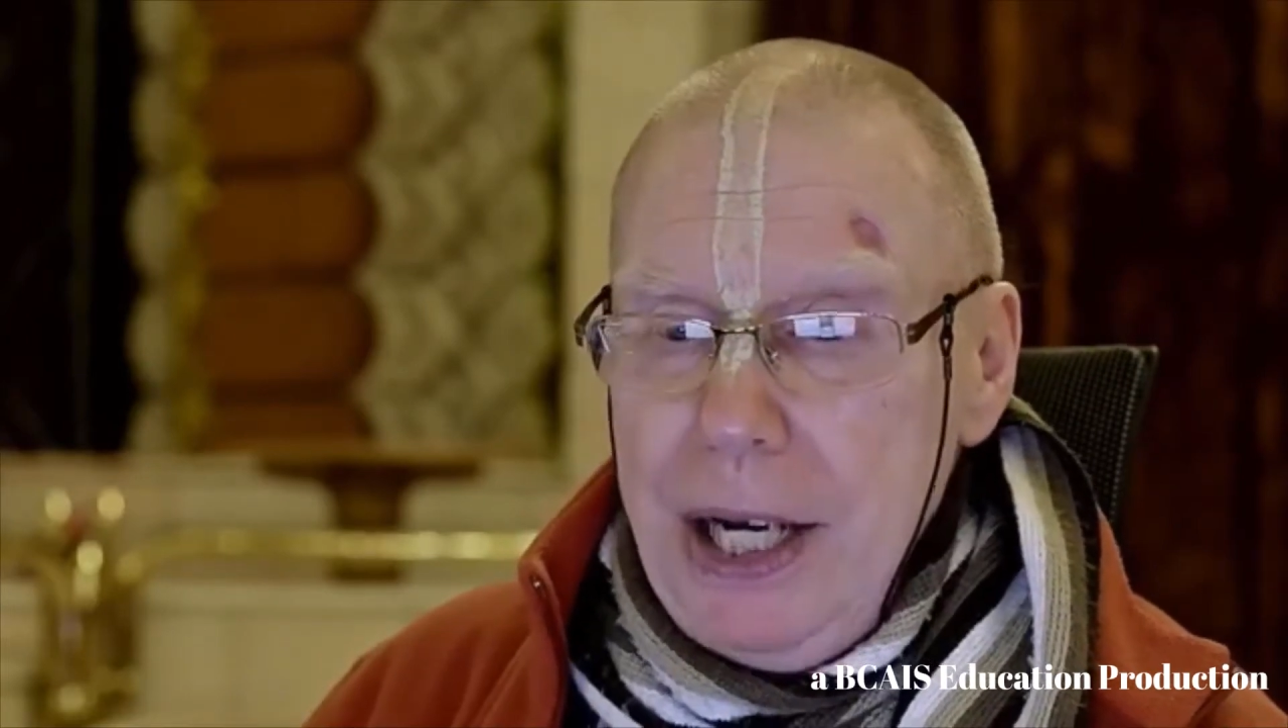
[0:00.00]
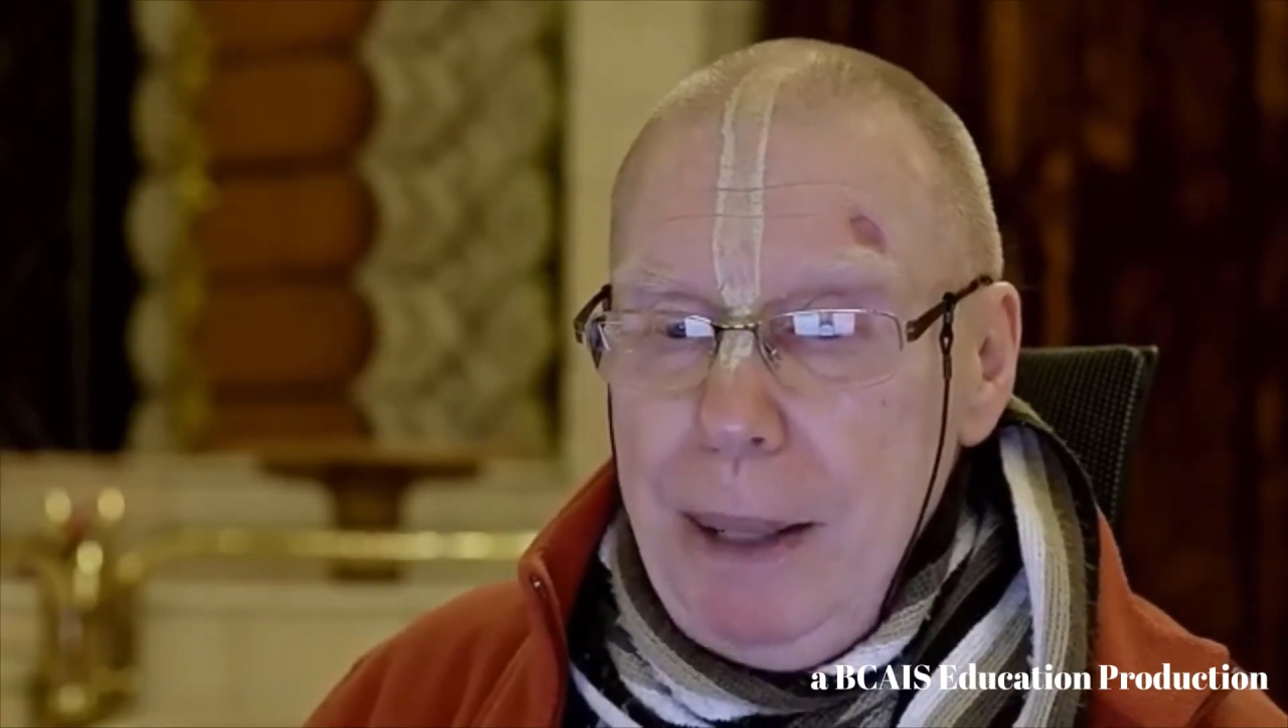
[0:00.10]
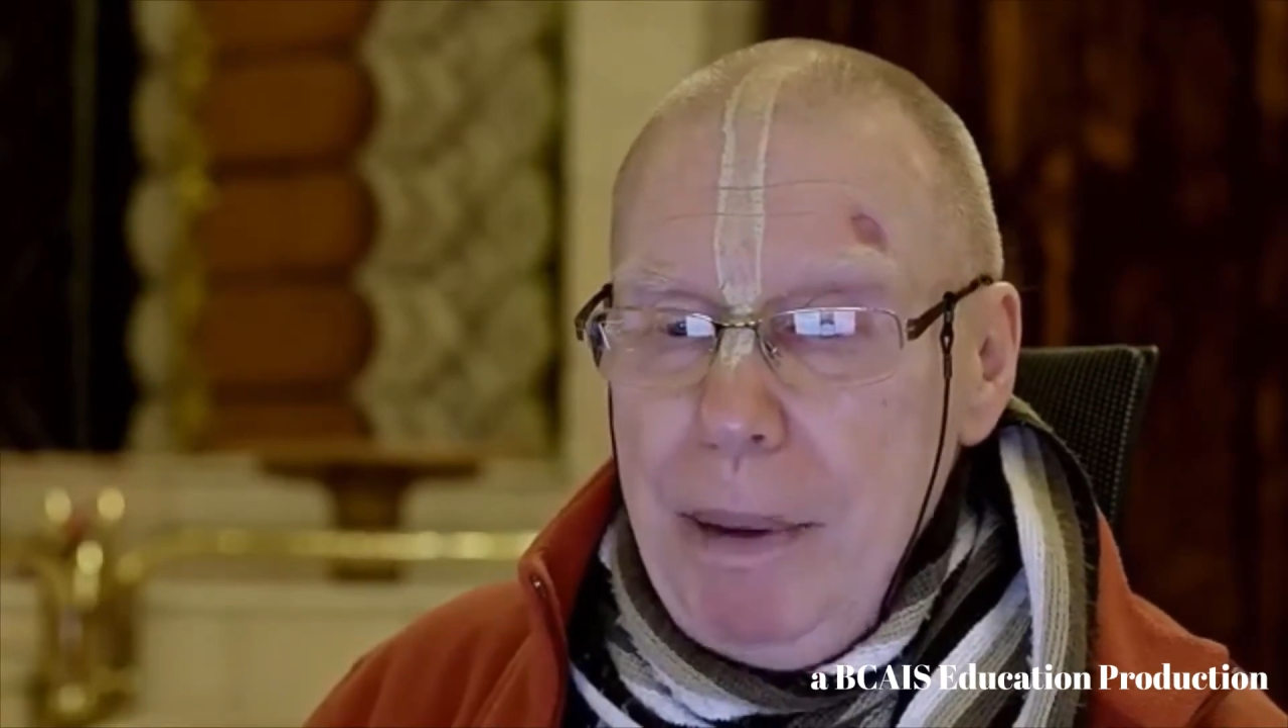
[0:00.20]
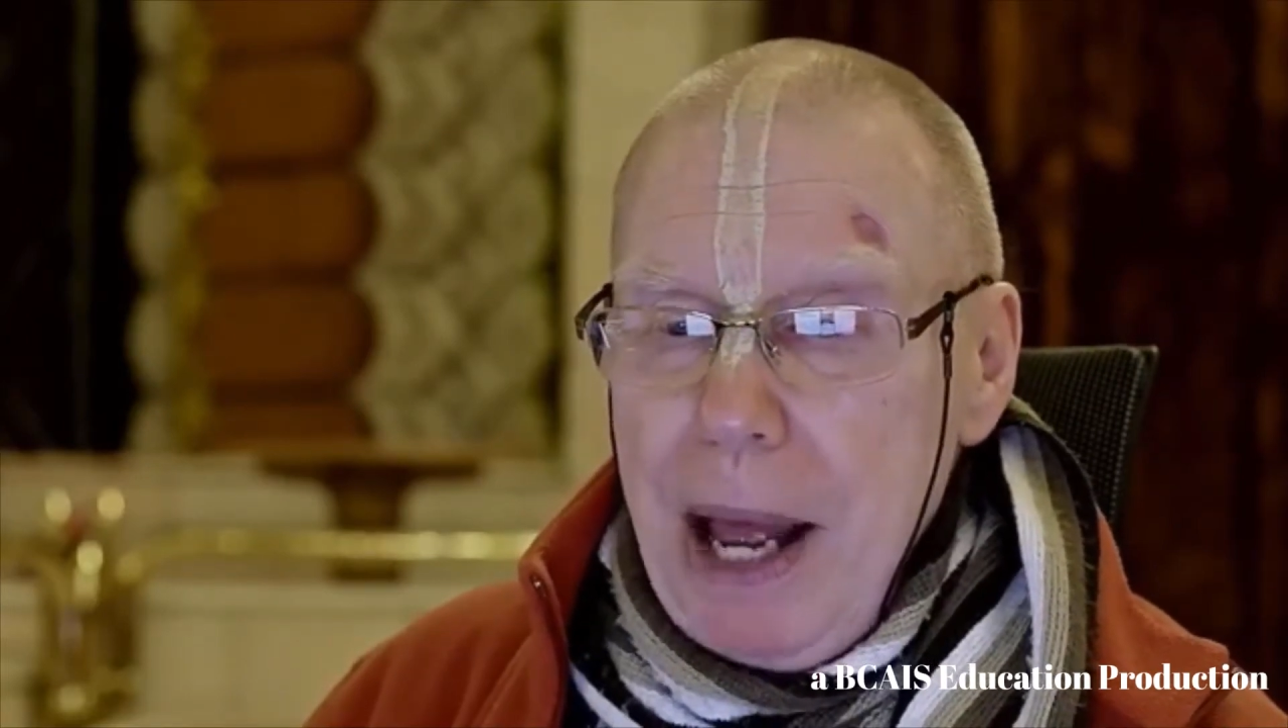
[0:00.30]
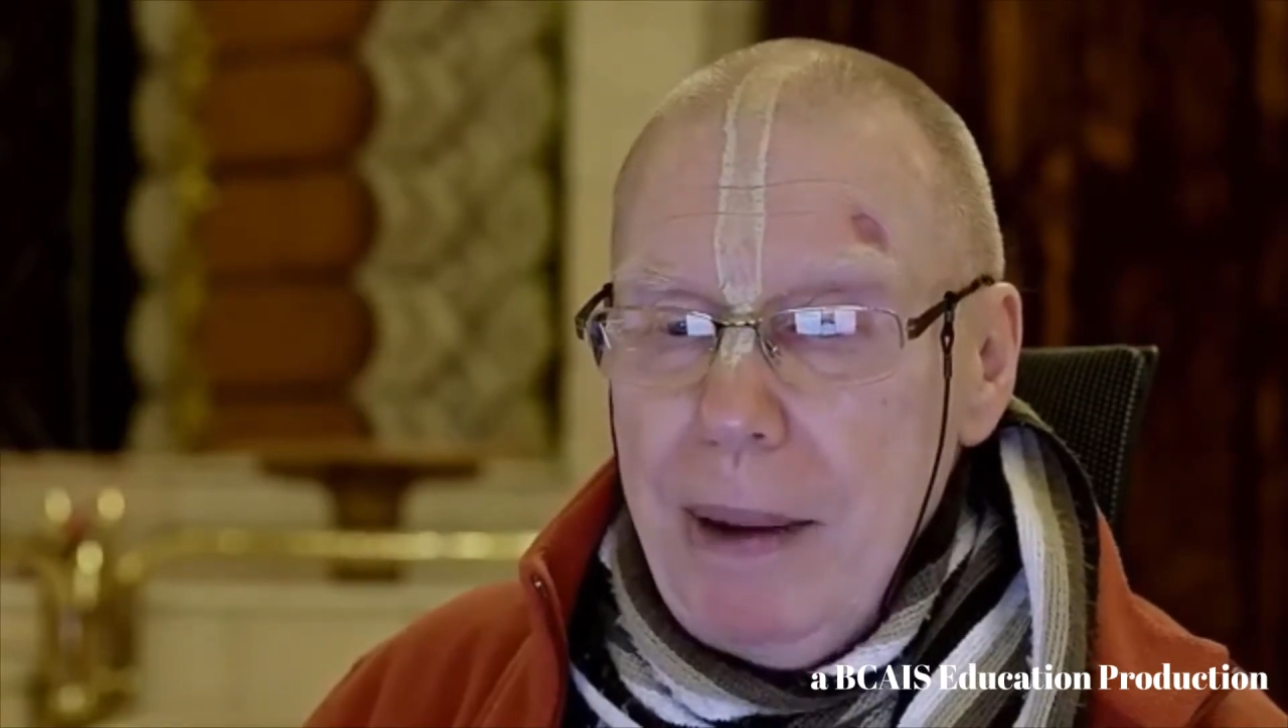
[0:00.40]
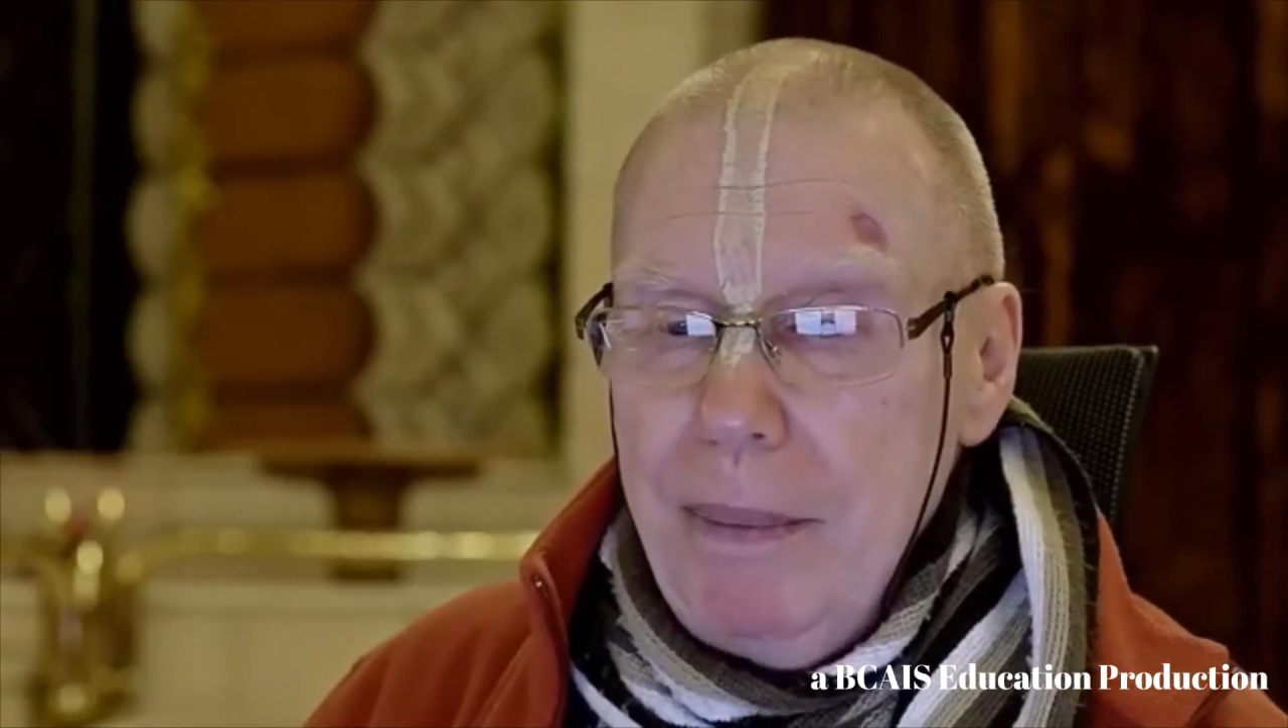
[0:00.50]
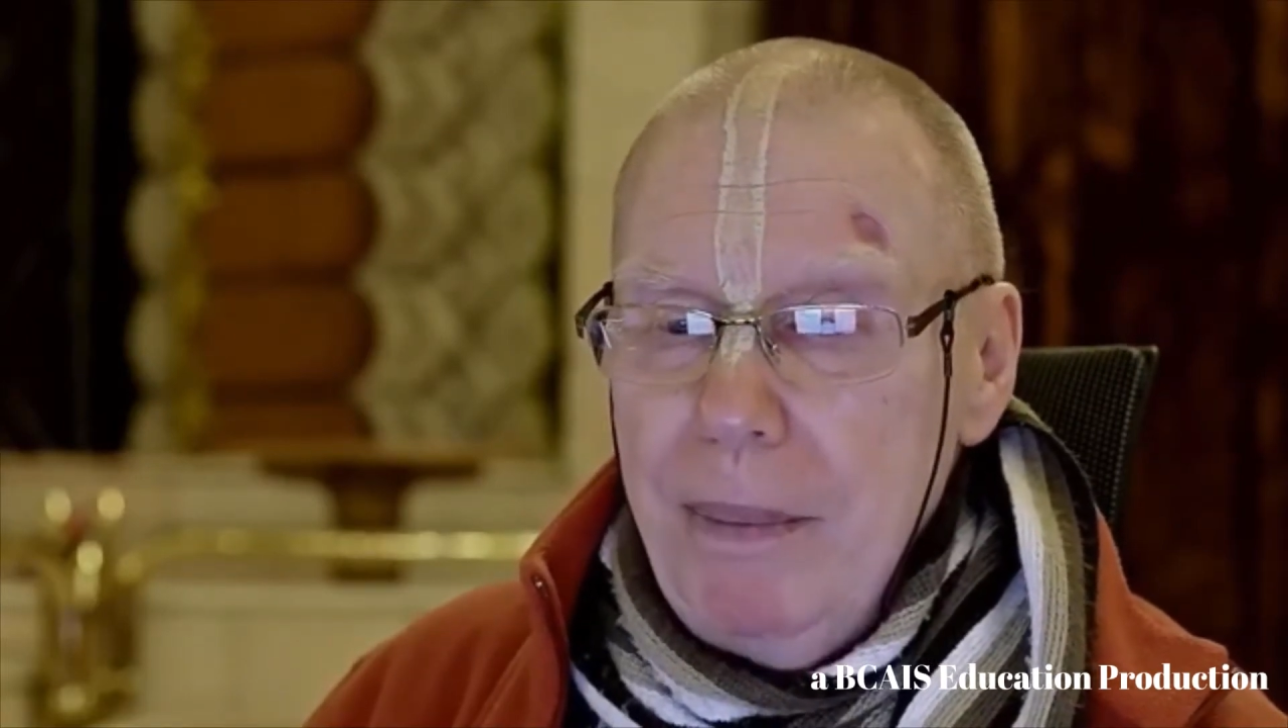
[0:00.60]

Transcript: deeper.